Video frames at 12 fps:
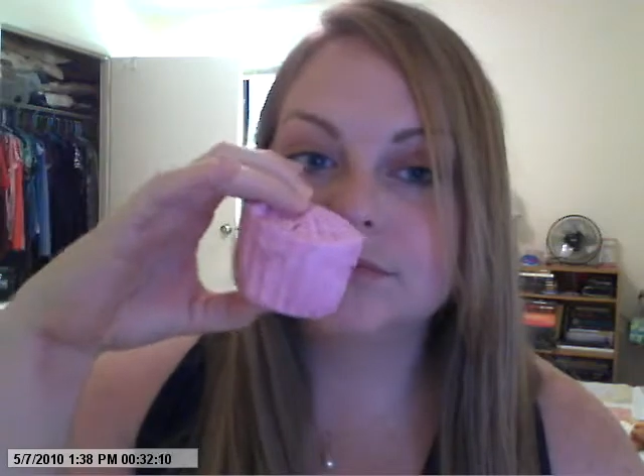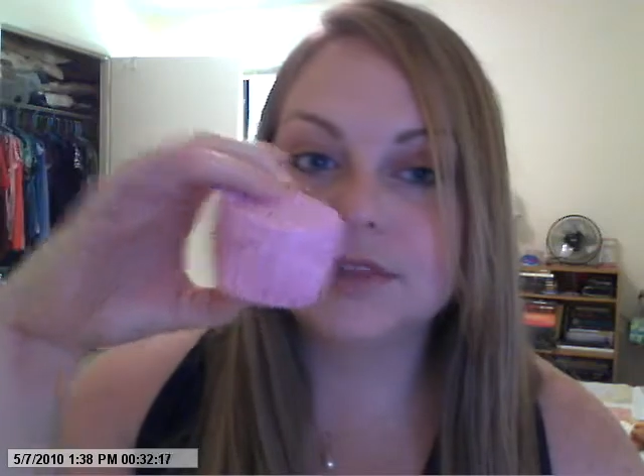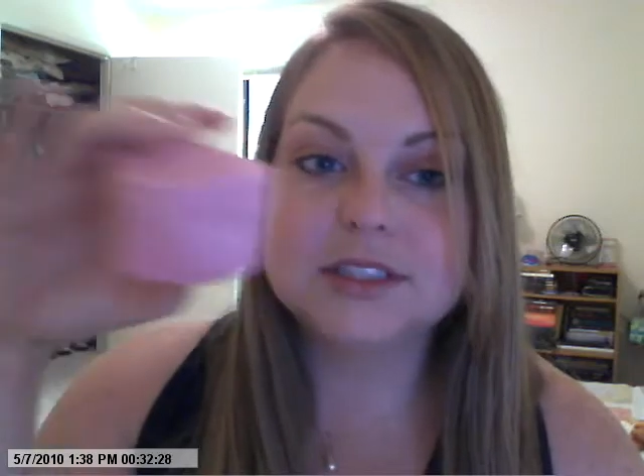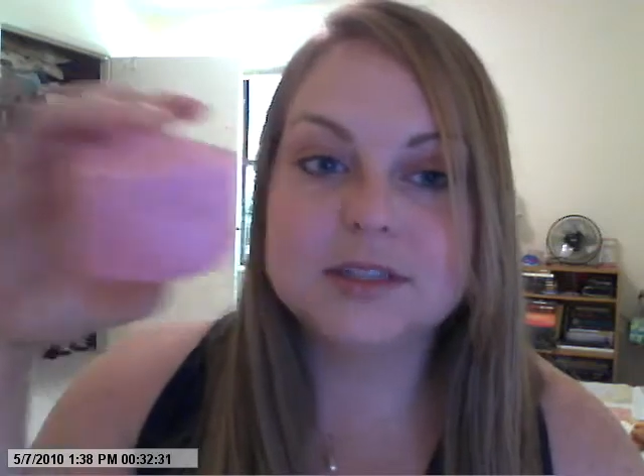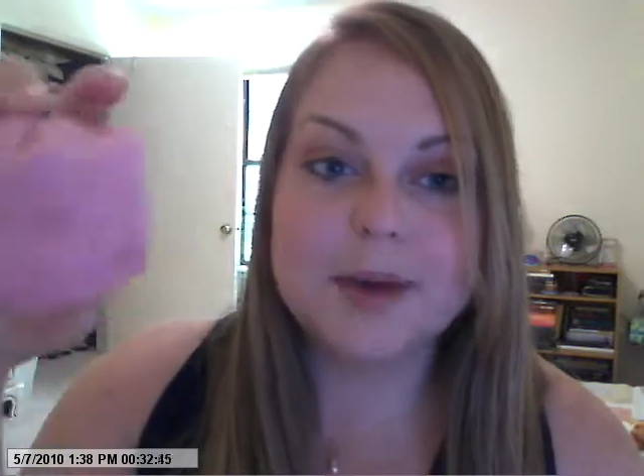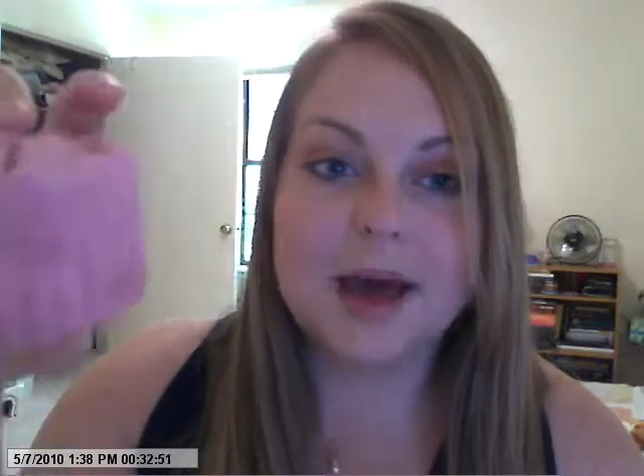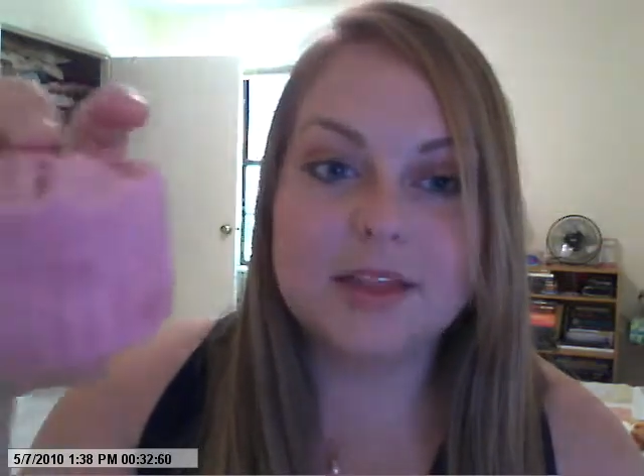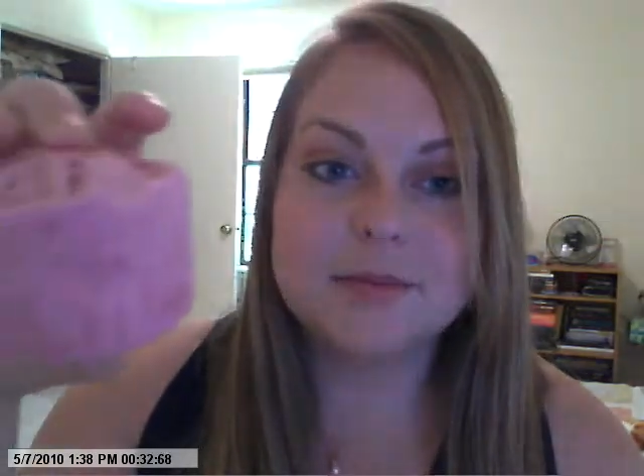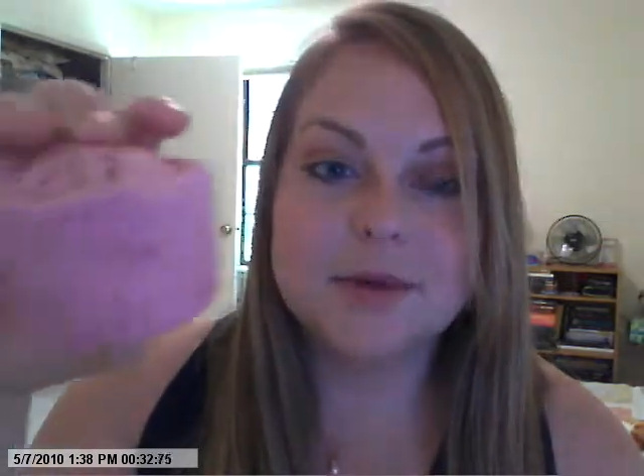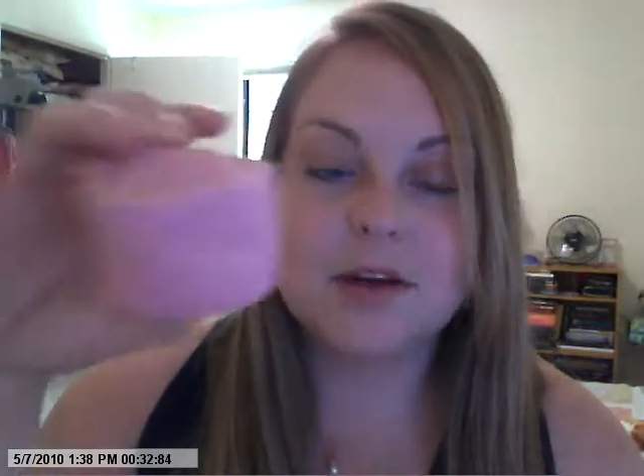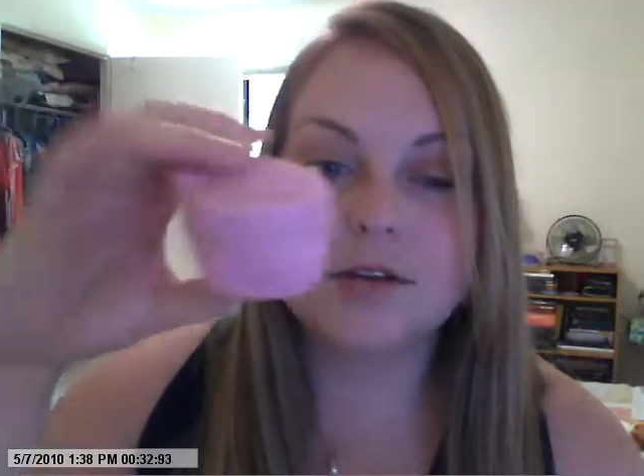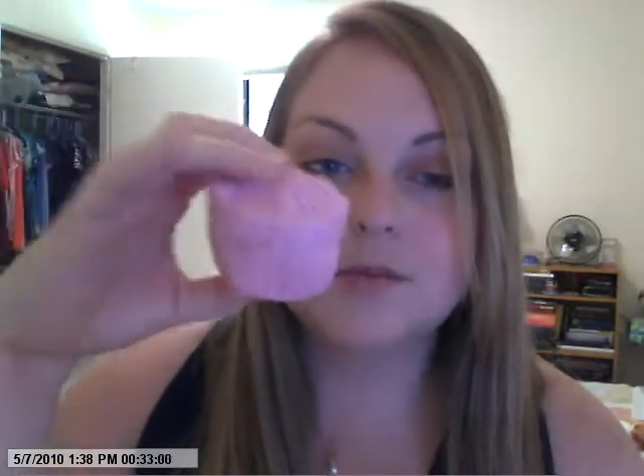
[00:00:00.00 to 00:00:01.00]
It's a bath
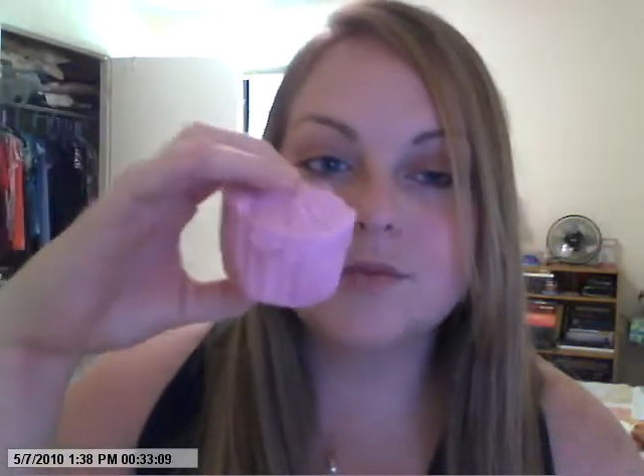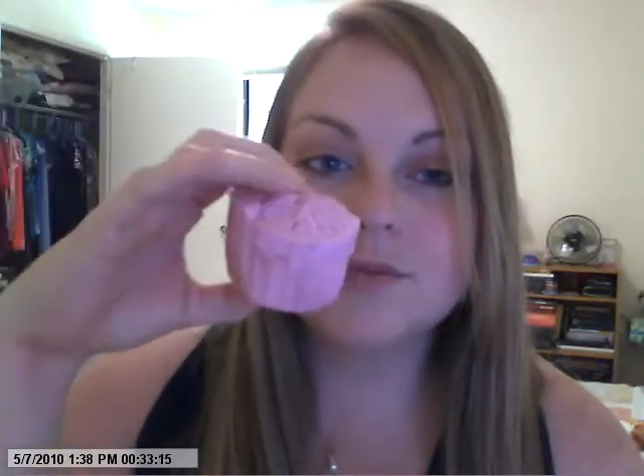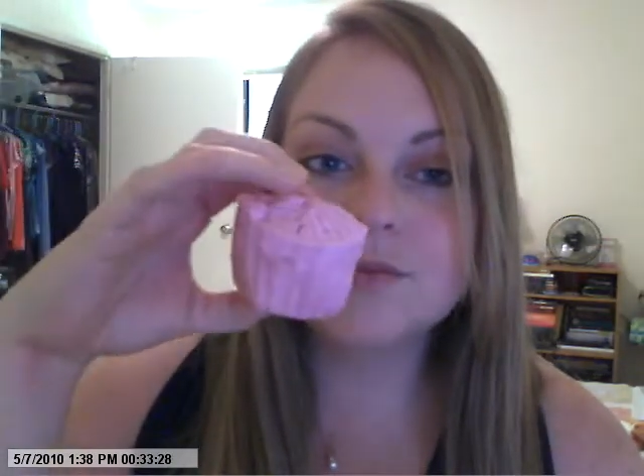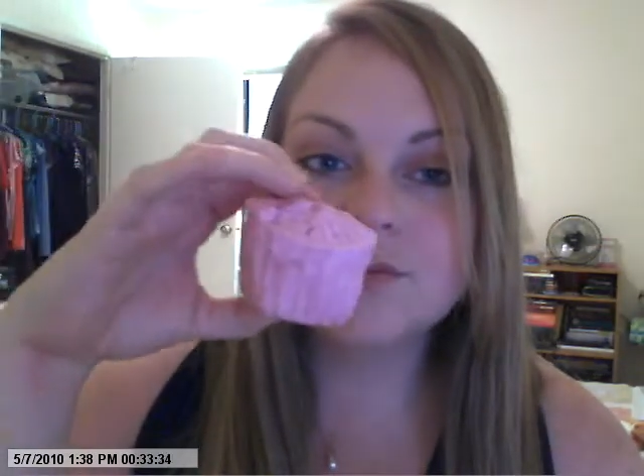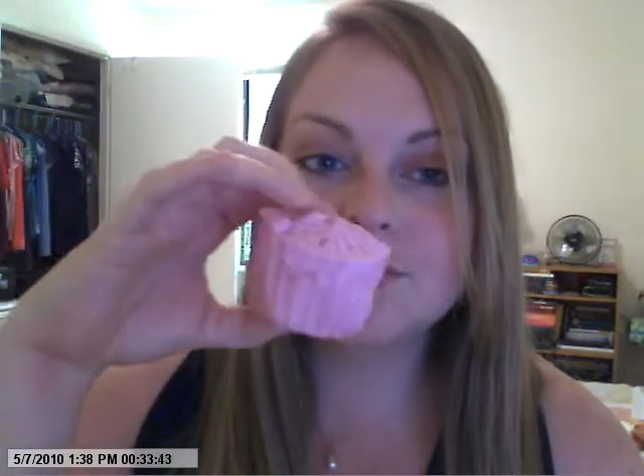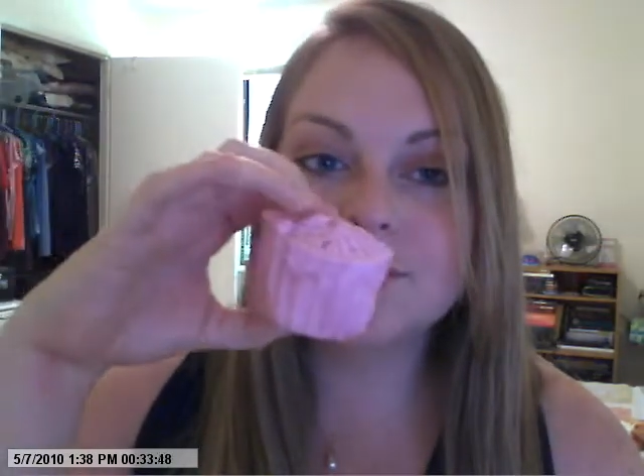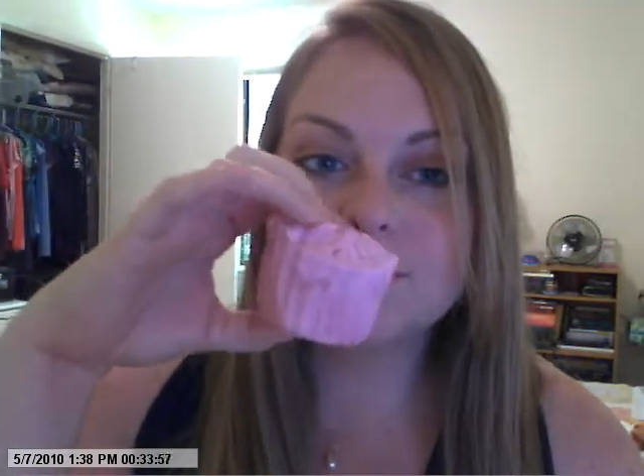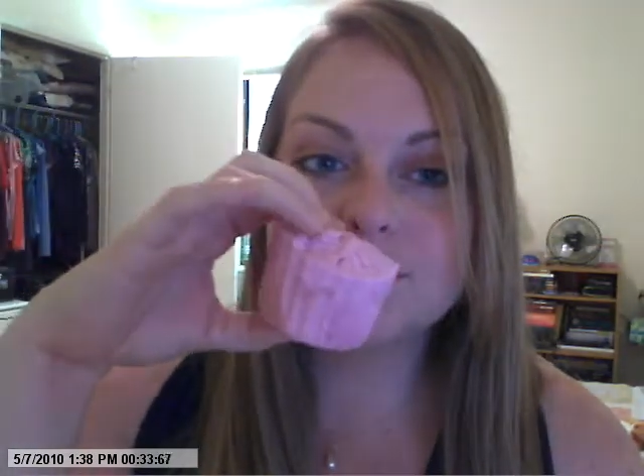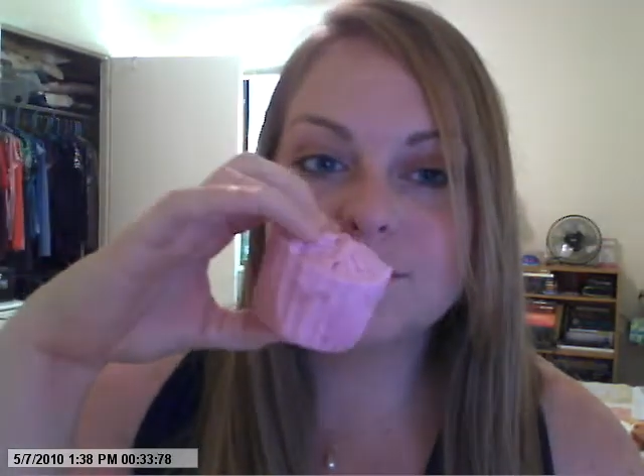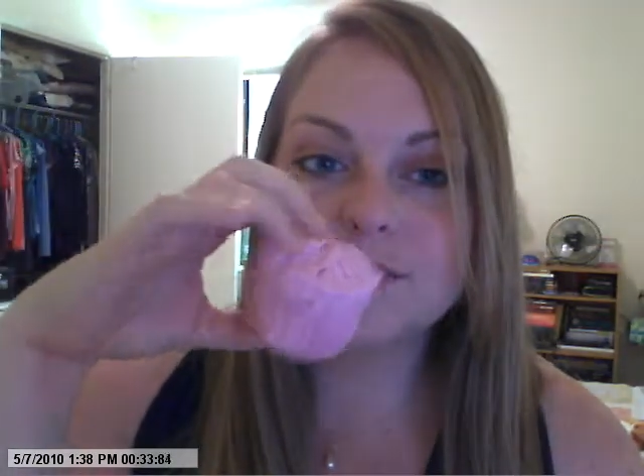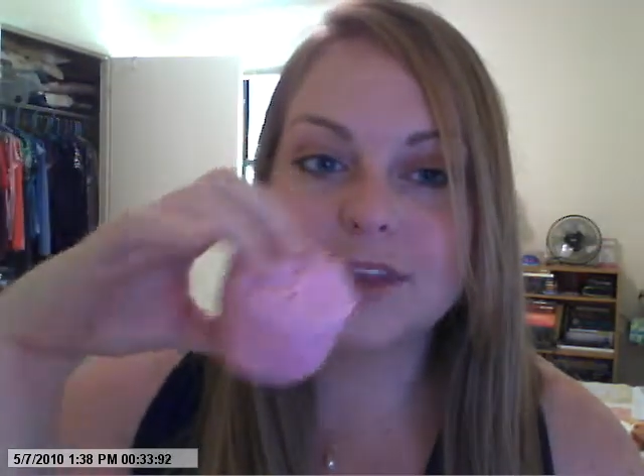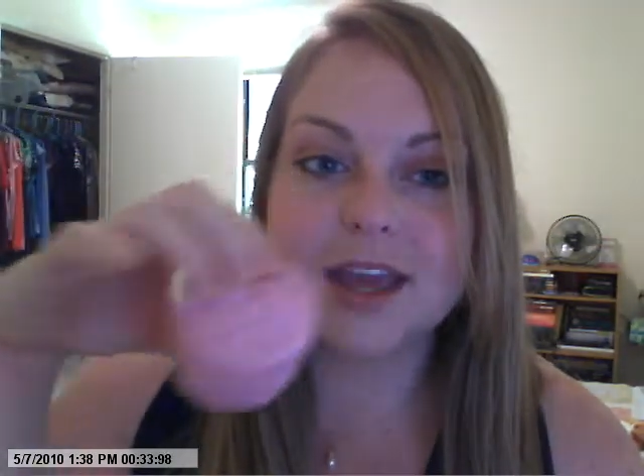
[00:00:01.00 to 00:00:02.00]
melt,
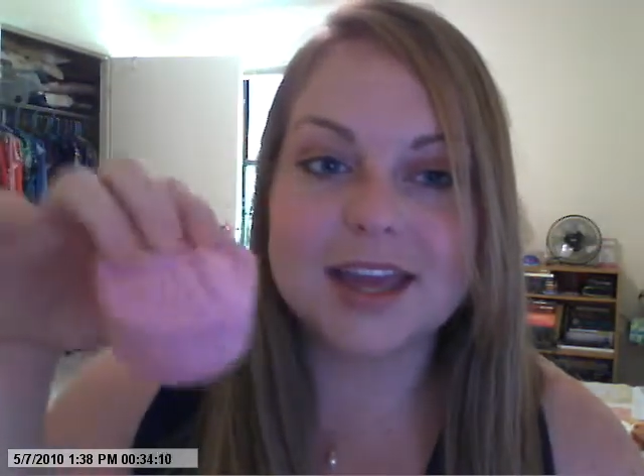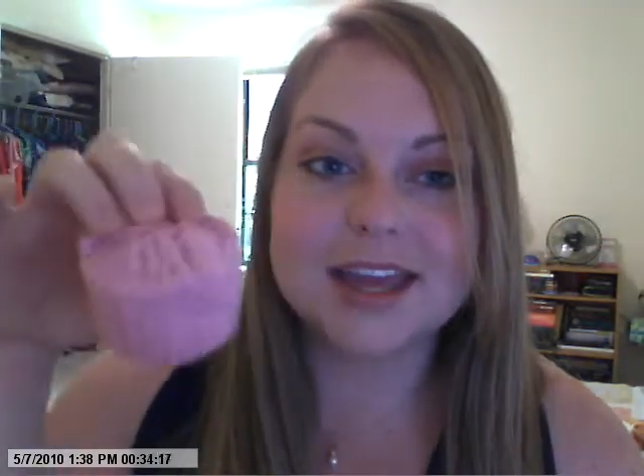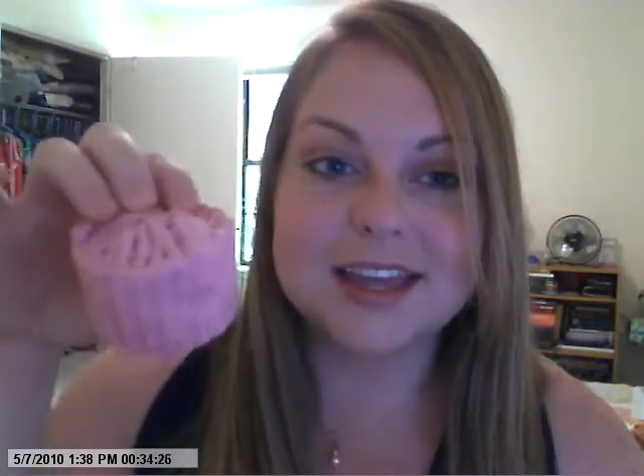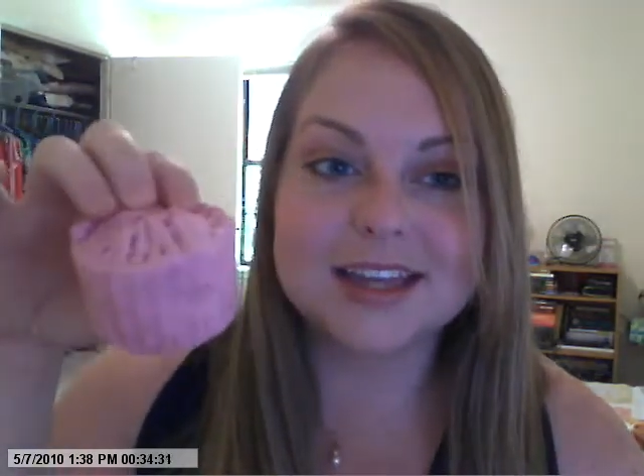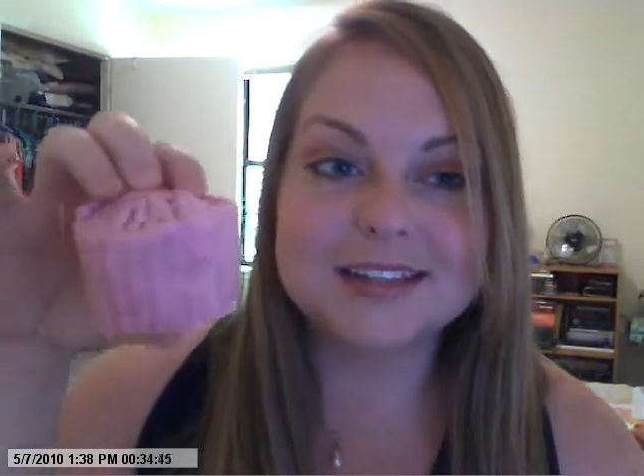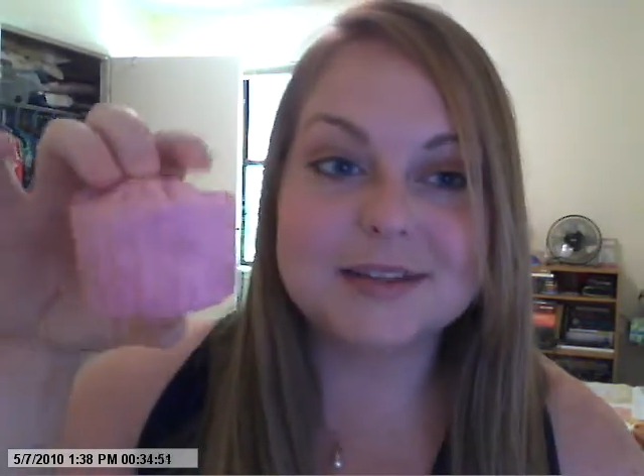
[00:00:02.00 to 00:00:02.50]
and